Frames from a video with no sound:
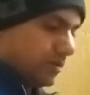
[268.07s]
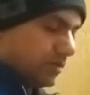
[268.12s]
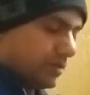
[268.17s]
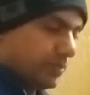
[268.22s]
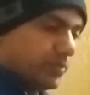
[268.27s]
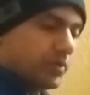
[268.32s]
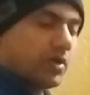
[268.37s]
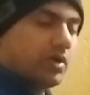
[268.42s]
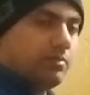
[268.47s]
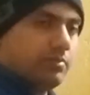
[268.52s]

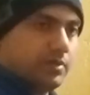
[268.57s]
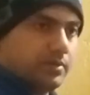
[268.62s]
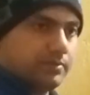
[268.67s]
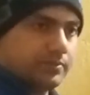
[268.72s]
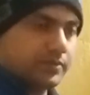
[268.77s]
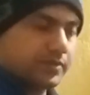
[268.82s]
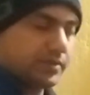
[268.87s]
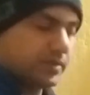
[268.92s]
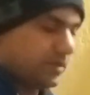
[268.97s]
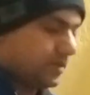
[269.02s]
the
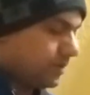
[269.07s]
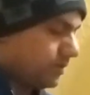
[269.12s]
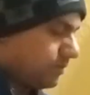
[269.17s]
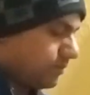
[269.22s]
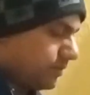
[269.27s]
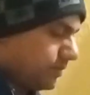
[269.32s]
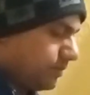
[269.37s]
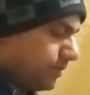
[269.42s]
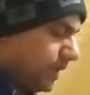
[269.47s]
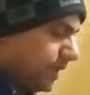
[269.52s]
problems,
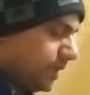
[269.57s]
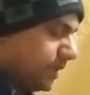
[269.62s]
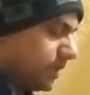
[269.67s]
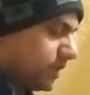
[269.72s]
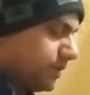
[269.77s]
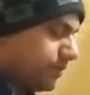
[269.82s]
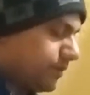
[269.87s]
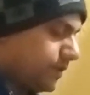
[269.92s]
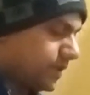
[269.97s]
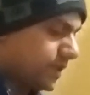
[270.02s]
many
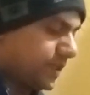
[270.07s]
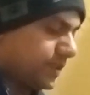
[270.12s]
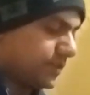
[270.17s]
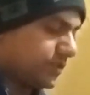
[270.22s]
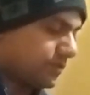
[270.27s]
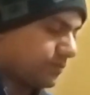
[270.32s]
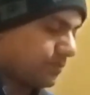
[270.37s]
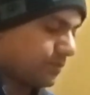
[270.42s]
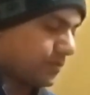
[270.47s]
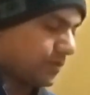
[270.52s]
different
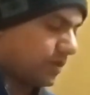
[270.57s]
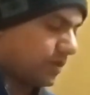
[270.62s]
kinds of